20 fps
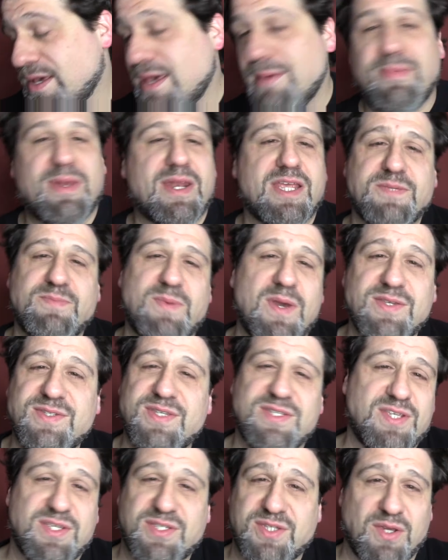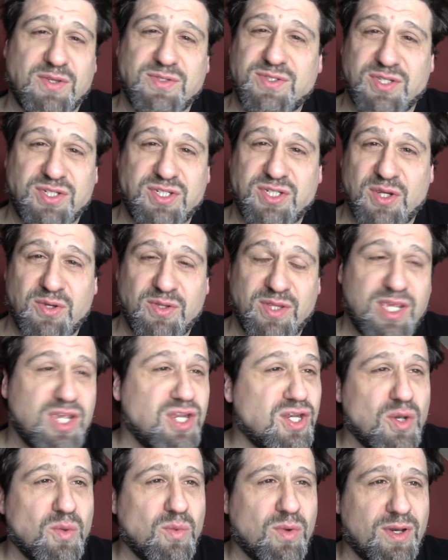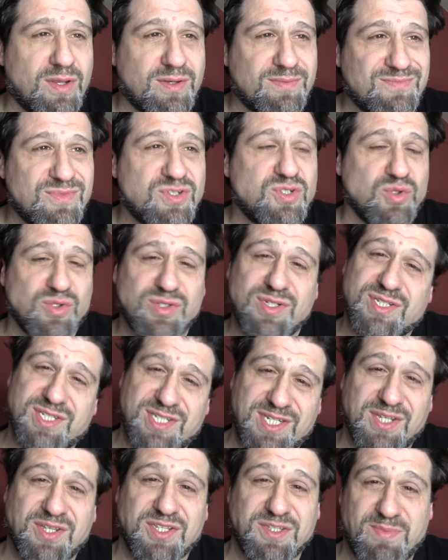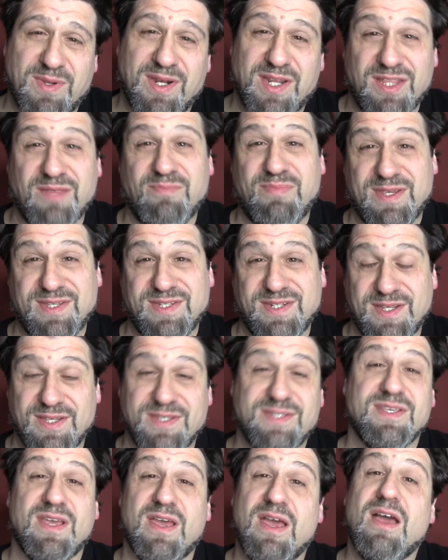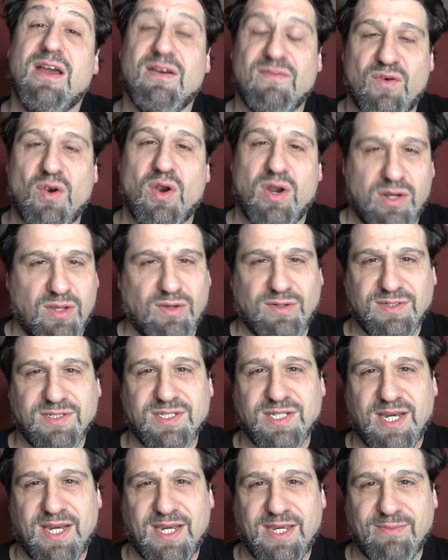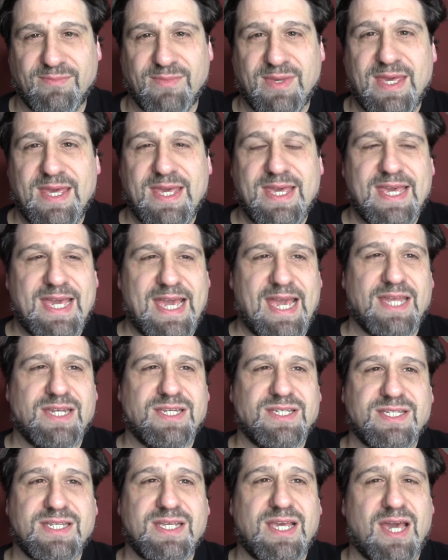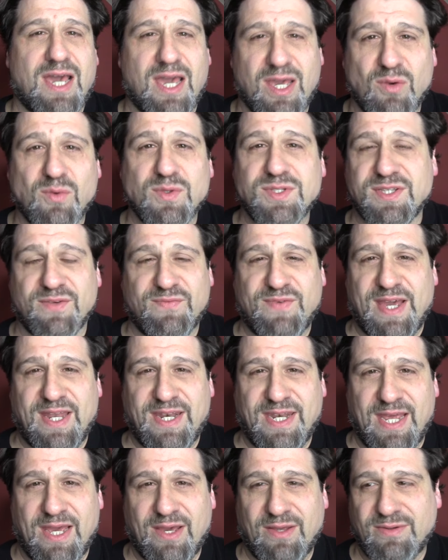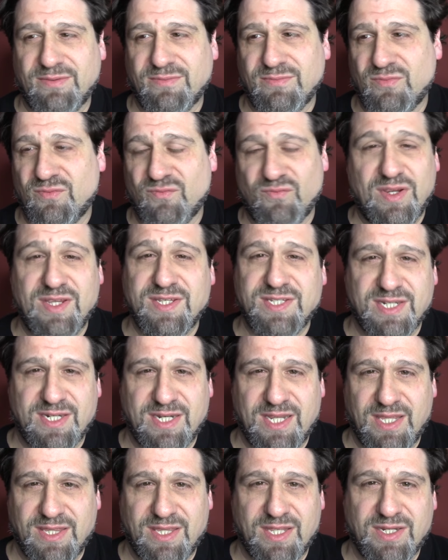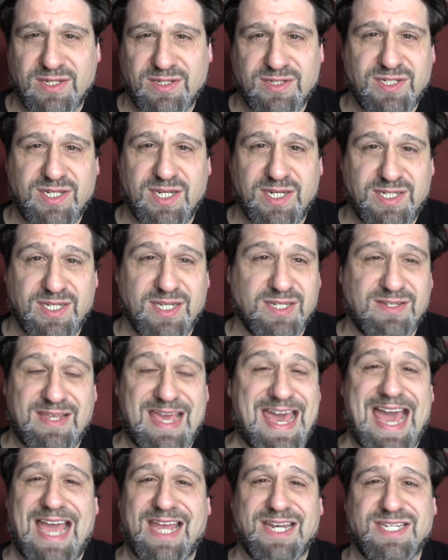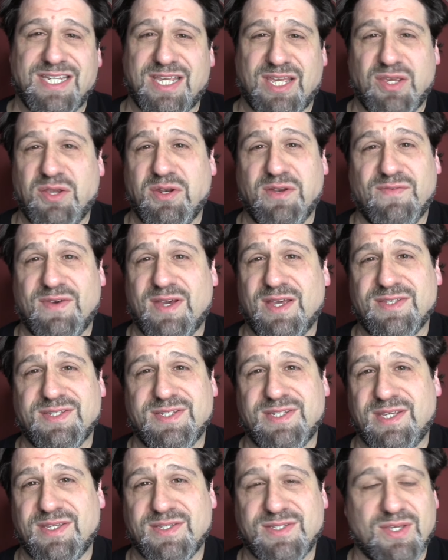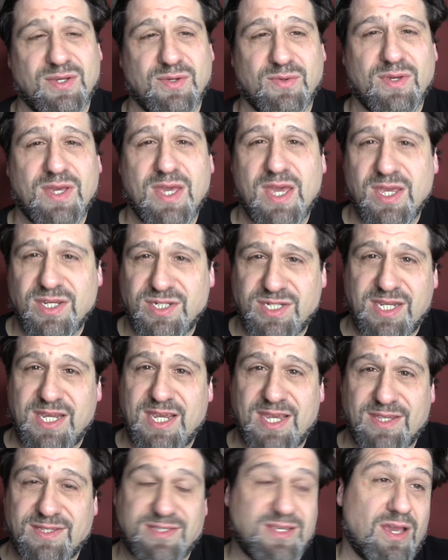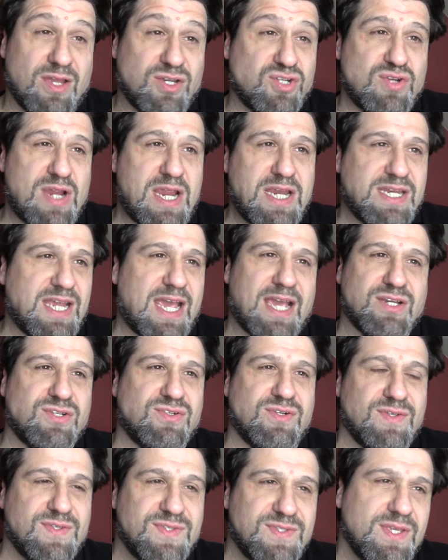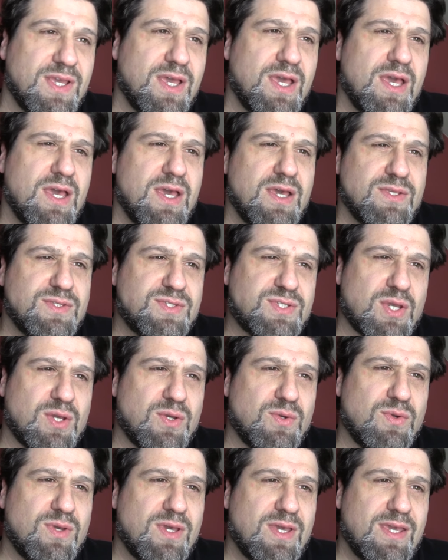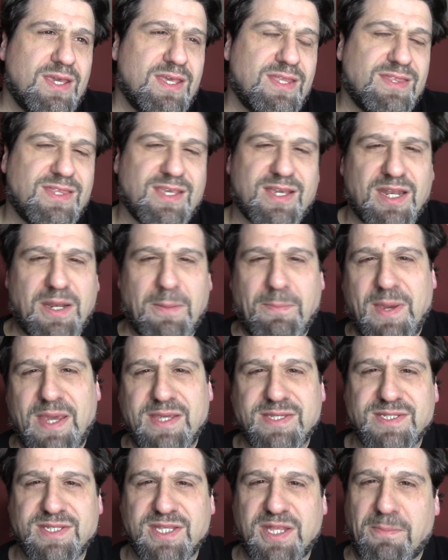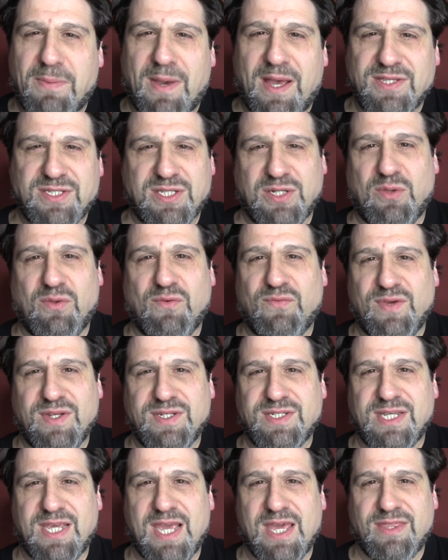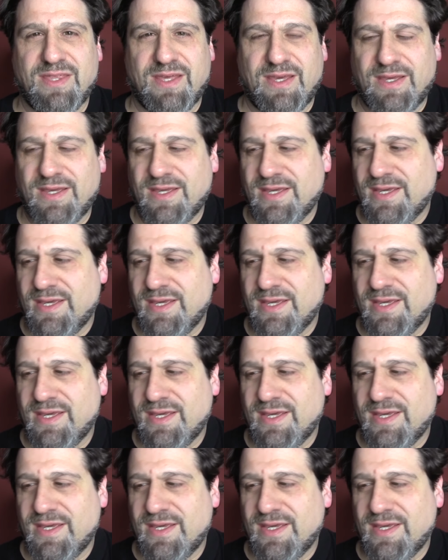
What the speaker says: But I suppose this just goes to show that, you know what? Georgia Steele's been in the business for a long time. And I also found out recently that she did acting university, so she is a trained actress. So the kind of pieces of the puzzle all fit together.